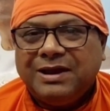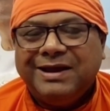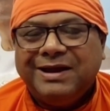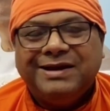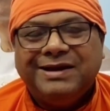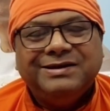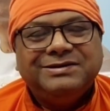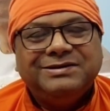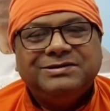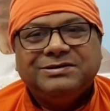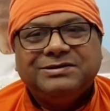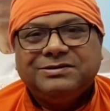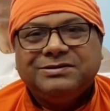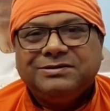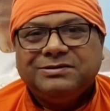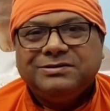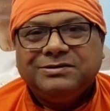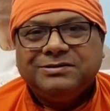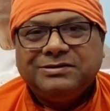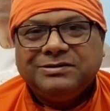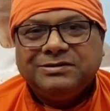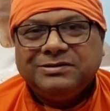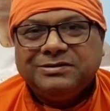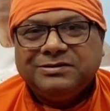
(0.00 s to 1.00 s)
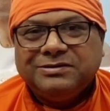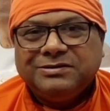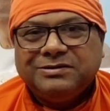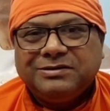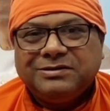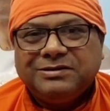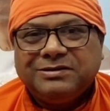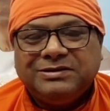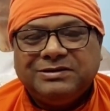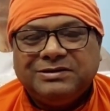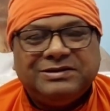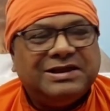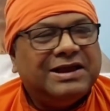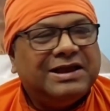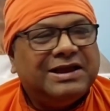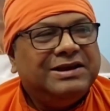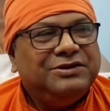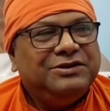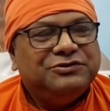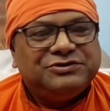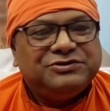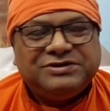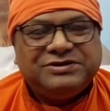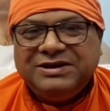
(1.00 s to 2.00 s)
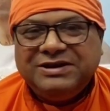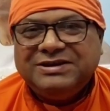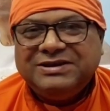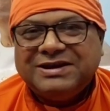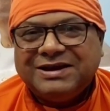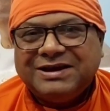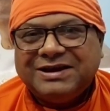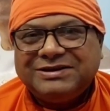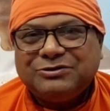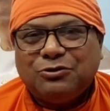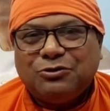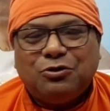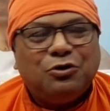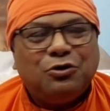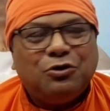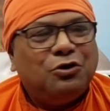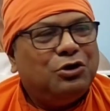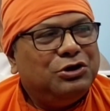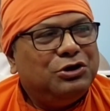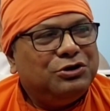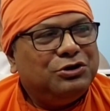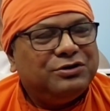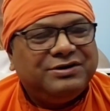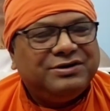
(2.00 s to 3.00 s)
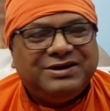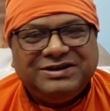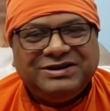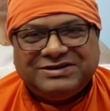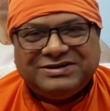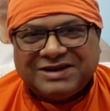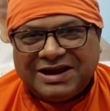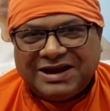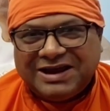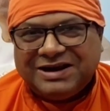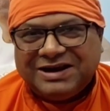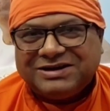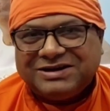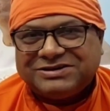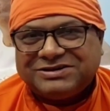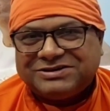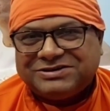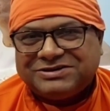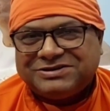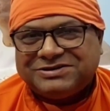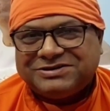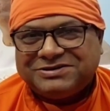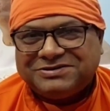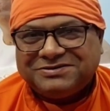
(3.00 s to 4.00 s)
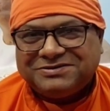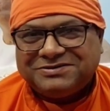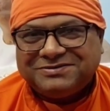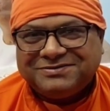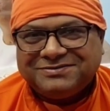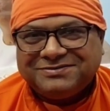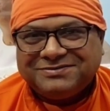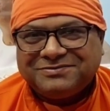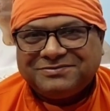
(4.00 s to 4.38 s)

And then you see that all your desires